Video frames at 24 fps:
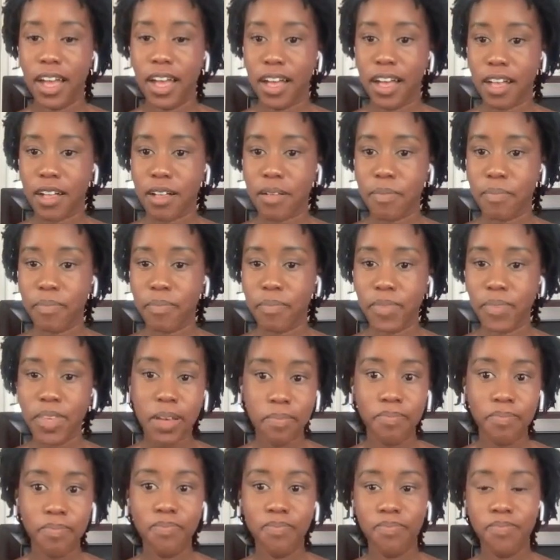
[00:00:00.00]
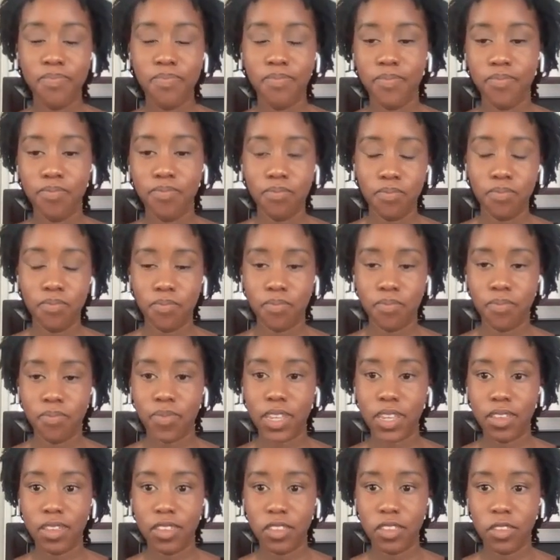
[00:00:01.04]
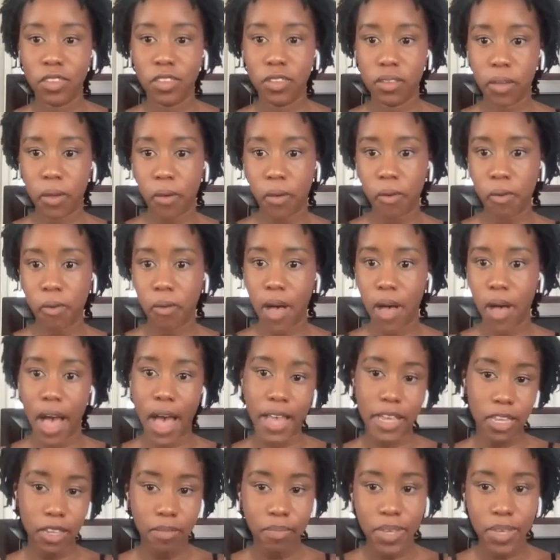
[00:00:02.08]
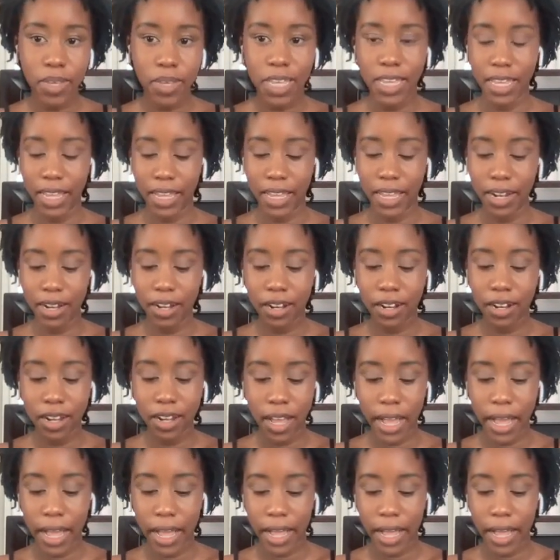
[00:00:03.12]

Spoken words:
Yeah, so I can begin